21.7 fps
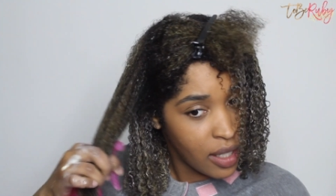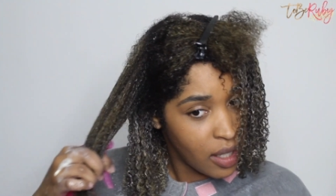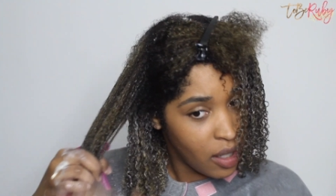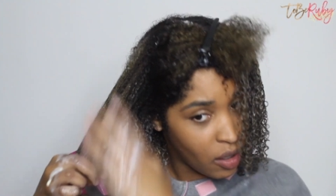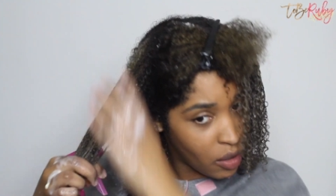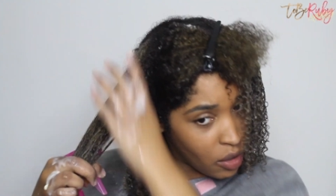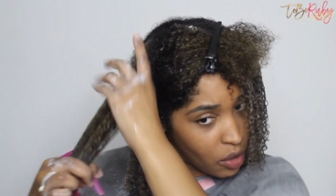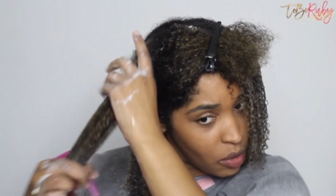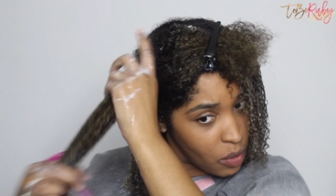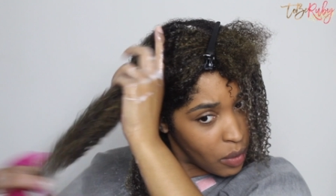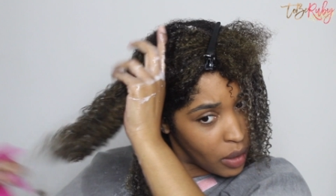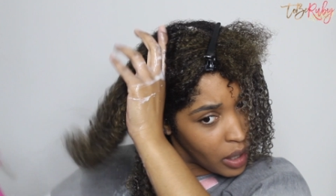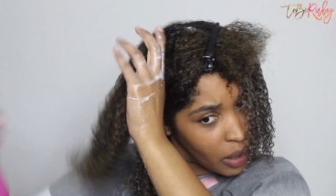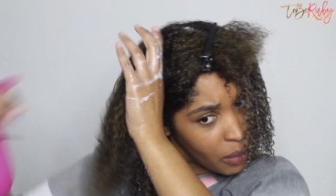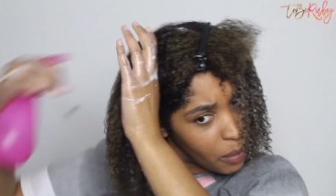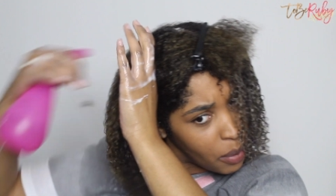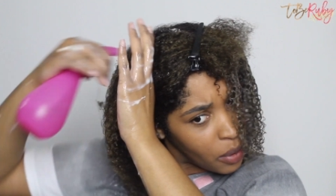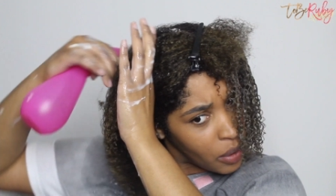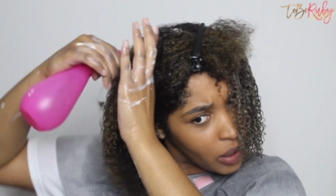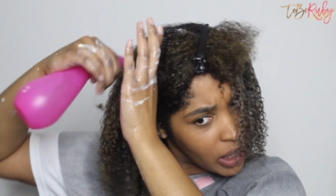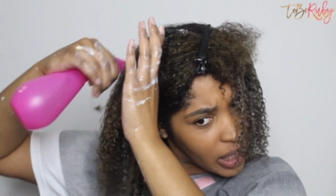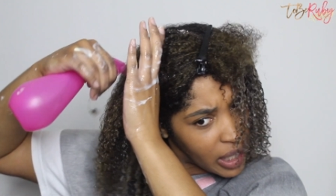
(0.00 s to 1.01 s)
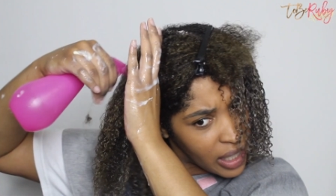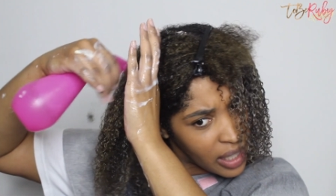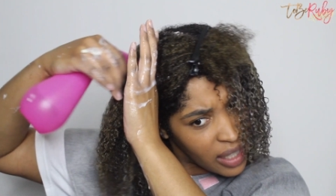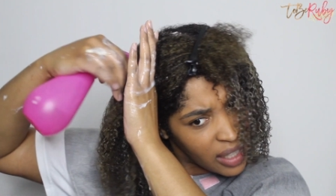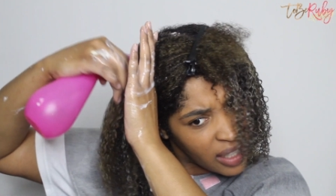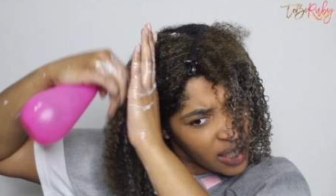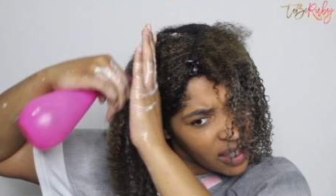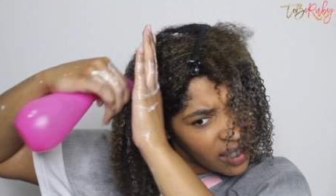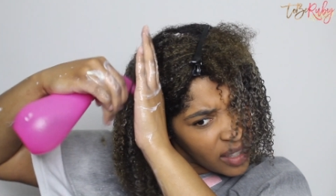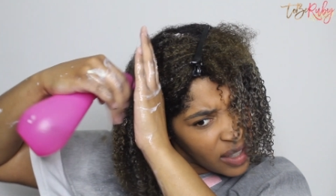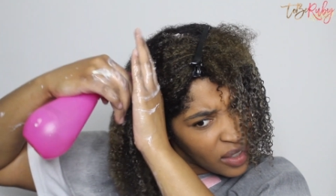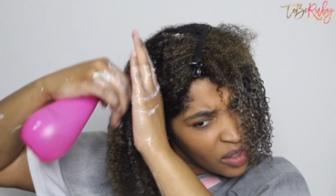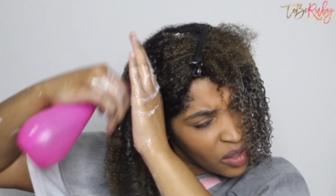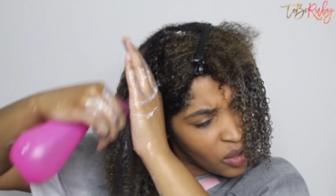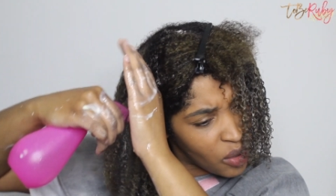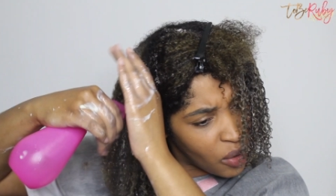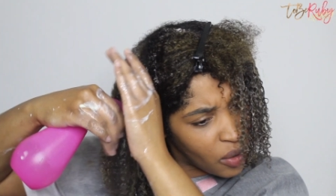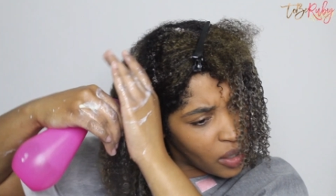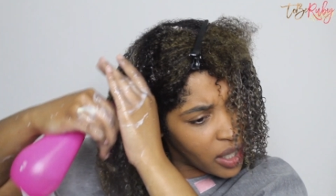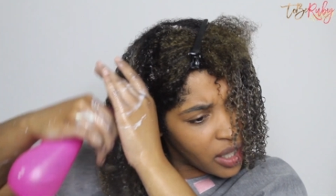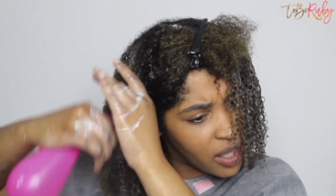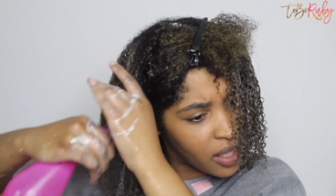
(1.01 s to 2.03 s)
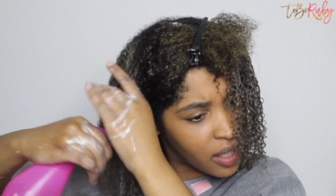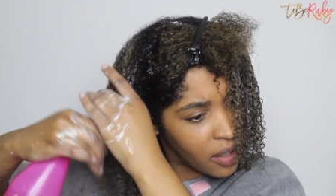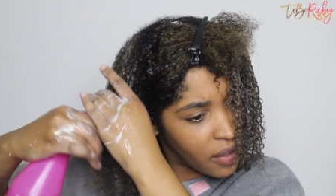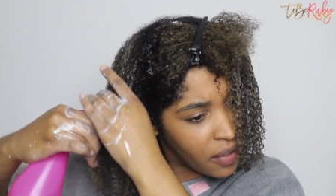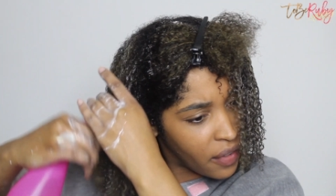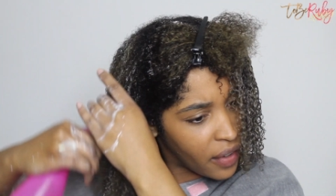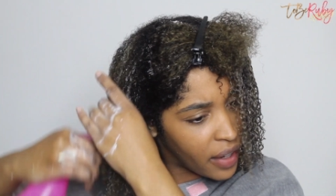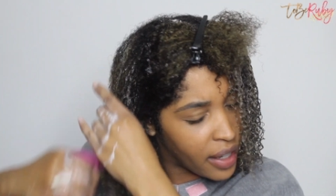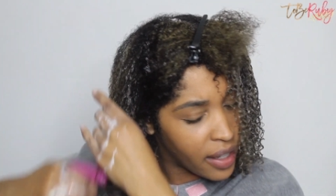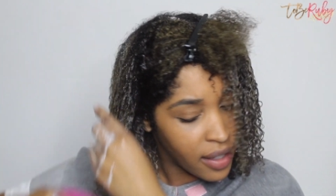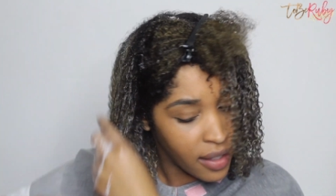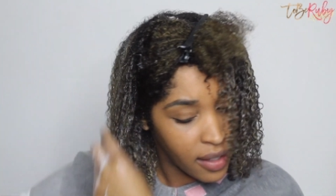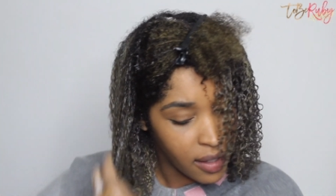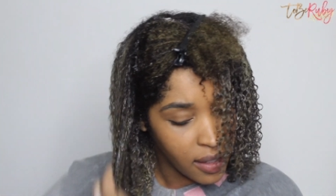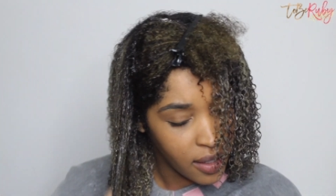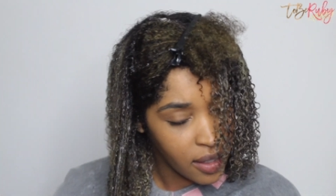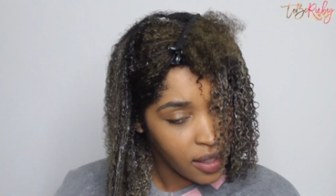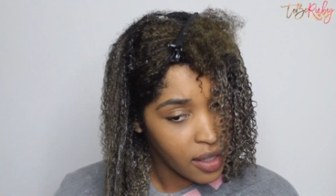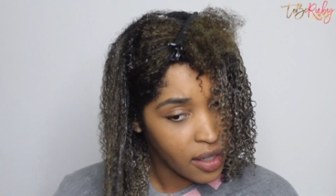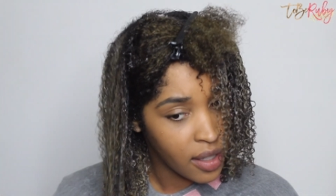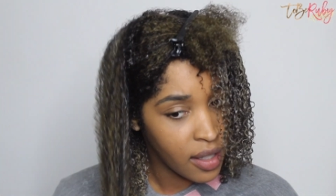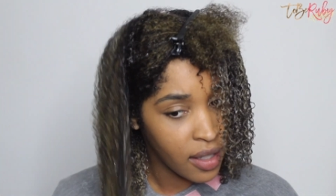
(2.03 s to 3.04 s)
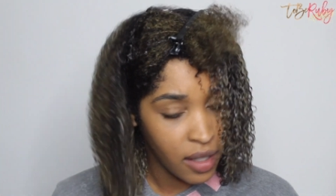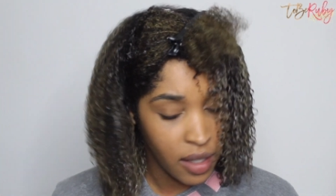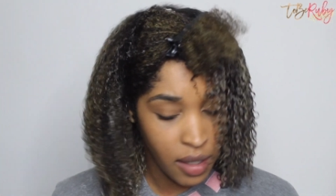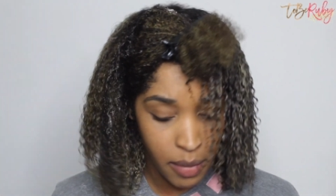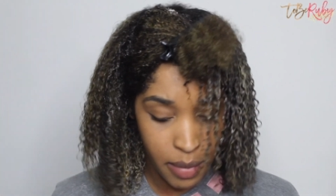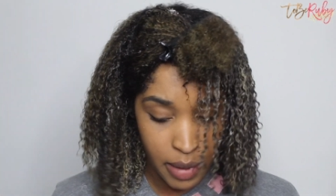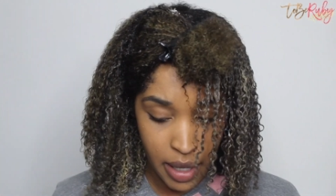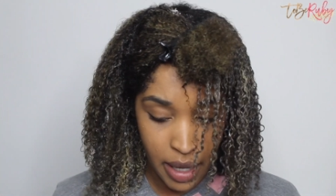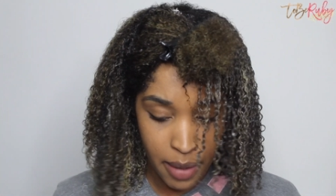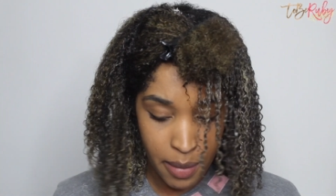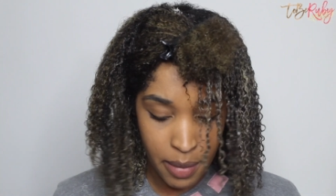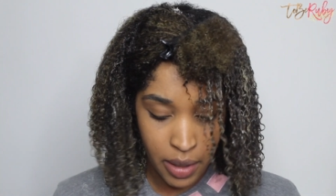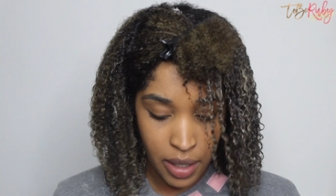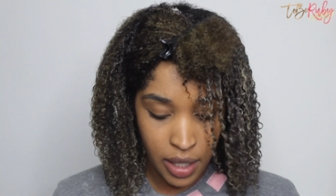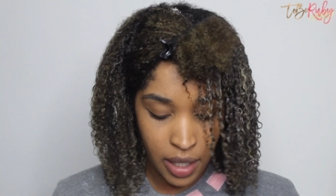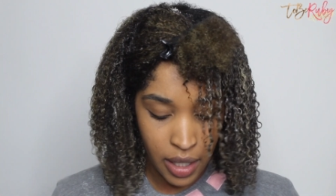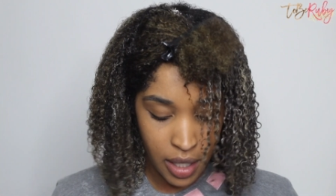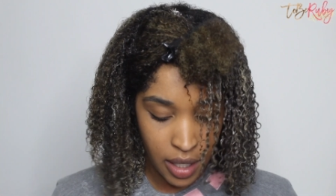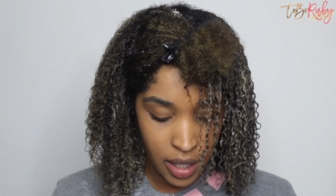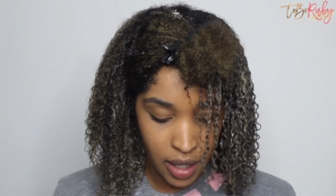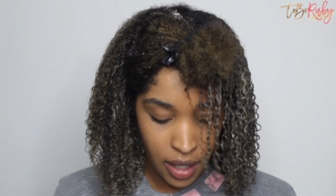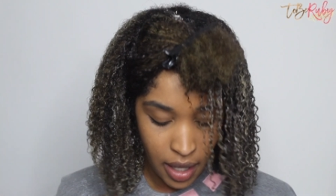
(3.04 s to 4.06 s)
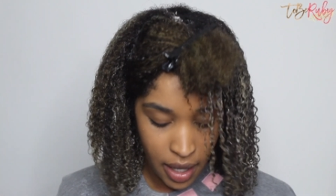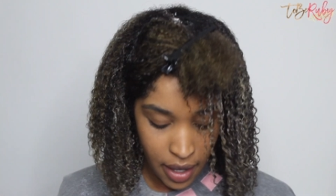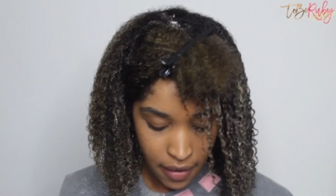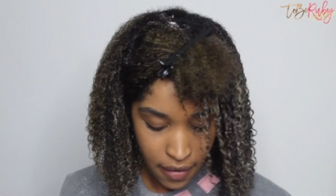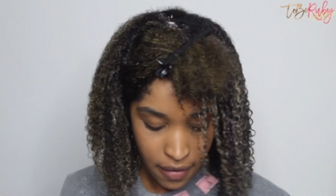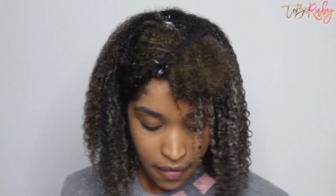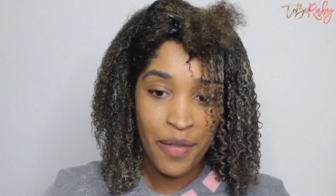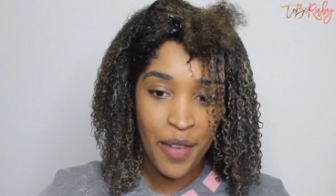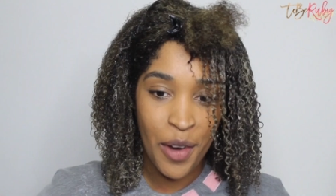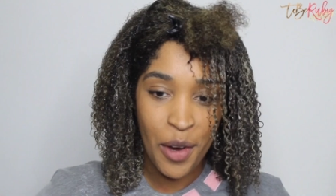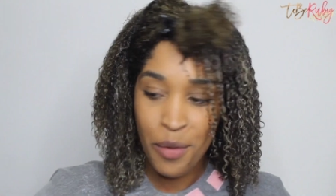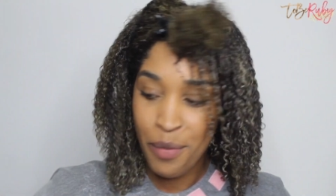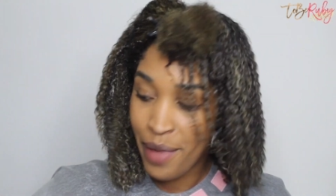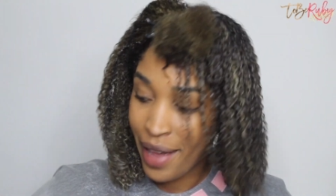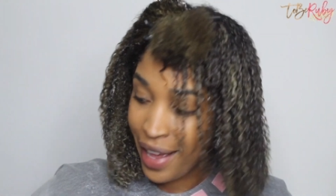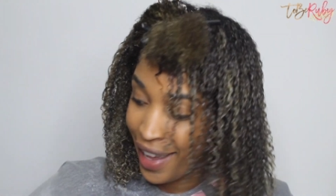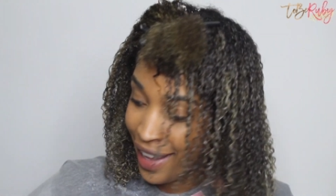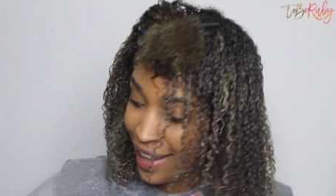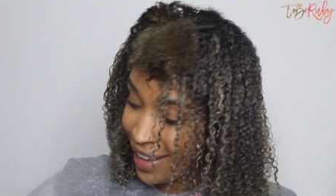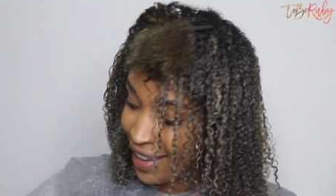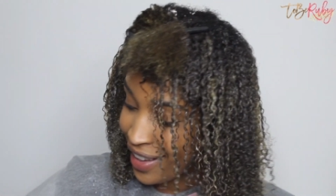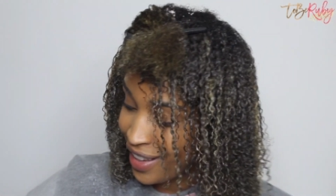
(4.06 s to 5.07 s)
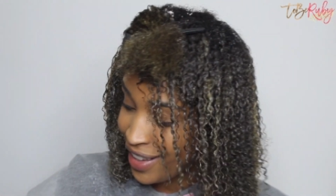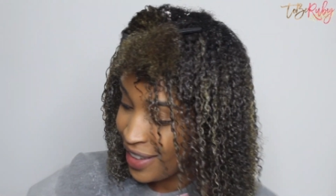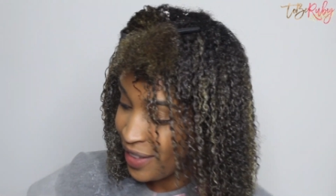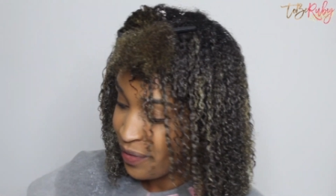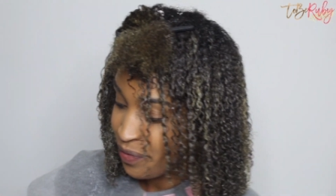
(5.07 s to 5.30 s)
So you want to pull it towards your face to be able to get that faux bang